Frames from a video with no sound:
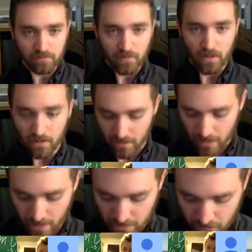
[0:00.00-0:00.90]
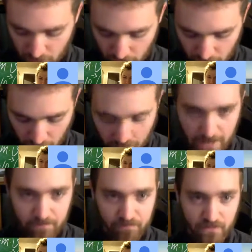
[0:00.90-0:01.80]
And so, okay,
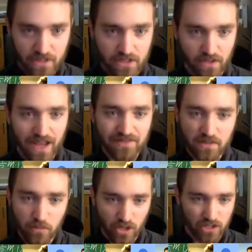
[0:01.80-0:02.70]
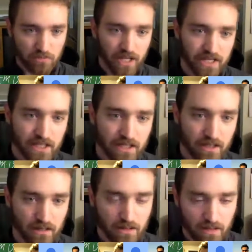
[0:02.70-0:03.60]
so I have some boilerplate here,
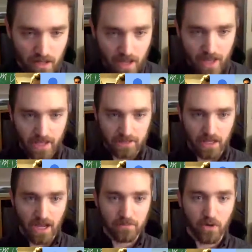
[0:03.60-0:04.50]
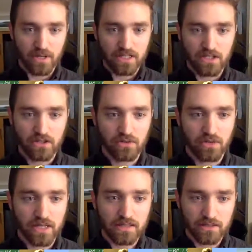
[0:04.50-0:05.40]
and I'm going to
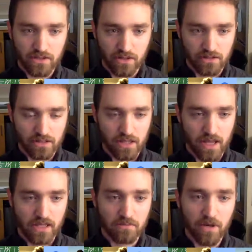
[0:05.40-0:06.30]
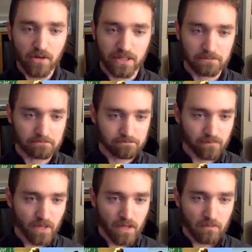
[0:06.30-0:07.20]
insert a component.
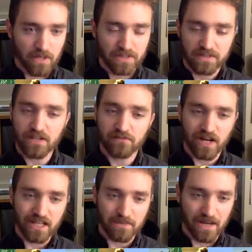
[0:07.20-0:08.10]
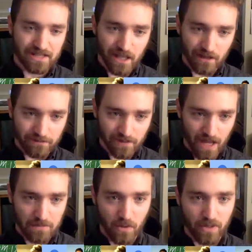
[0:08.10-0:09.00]
But instead of writing it myself, I'm
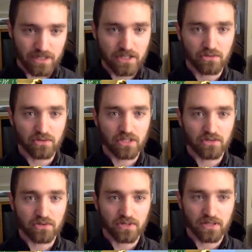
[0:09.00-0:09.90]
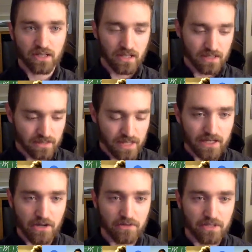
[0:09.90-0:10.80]
going to use Deco,
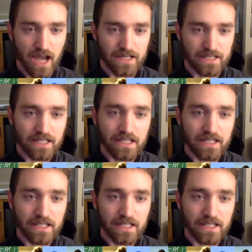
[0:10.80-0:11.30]
the IDE.